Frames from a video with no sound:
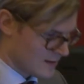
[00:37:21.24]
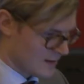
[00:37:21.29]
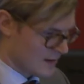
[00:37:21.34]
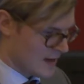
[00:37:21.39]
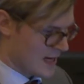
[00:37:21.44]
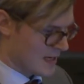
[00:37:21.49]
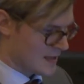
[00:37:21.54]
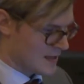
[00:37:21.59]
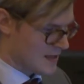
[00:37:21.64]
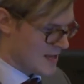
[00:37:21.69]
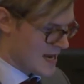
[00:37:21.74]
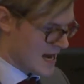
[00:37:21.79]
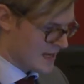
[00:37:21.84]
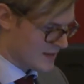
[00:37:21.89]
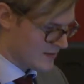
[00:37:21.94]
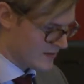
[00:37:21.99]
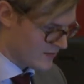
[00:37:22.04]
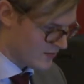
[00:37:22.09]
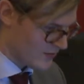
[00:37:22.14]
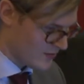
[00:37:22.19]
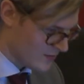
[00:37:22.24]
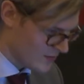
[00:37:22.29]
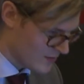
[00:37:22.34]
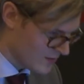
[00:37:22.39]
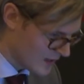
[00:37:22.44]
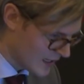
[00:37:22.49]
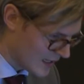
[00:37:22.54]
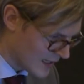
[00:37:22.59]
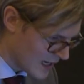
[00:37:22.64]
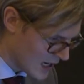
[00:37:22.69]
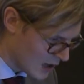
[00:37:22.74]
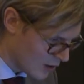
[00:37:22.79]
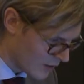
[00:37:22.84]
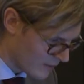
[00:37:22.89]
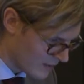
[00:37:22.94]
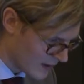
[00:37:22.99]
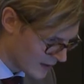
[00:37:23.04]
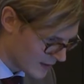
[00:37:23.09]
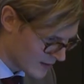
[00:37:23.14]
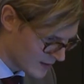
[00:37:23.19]
like that. And
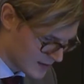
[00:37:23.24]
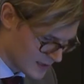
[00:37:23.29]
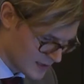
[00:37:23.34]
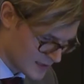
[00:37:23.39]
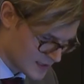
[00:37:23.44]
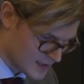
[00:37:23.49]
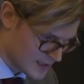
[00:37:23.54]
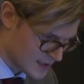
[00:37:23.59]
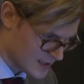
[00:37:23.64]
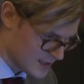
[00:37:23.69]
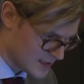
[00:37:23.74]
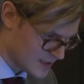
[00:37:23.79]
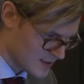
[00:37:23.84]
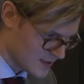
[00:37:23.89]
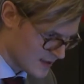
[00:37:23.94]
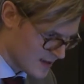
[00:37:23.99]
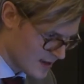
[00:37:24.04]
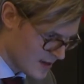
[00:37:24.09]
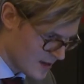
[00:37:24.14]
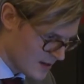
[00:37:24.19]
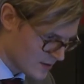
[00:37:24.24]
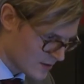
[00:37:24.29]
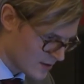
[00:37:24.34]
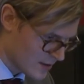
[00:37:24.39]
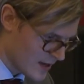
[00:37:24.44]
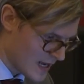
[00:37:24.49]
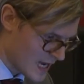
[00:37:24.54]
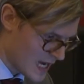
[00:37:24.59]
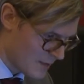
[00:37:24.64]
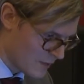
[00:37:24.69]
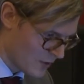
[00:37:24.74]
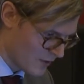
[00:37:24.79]
now this is the name